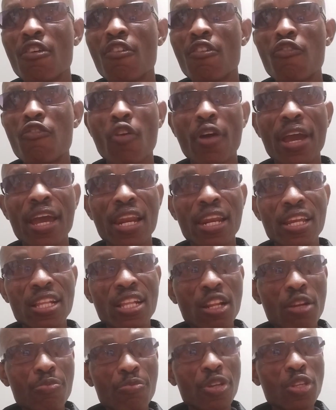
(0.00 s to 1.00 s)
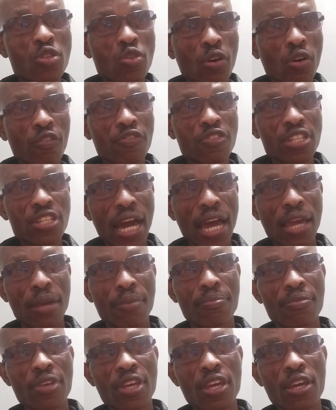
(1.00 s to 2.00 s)
for a little bit of
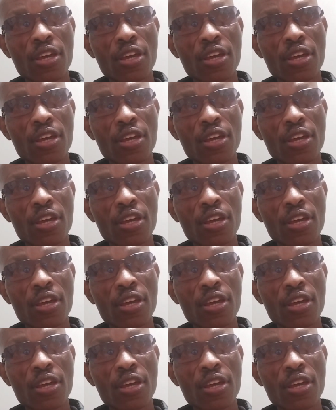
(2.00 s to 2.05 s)
time,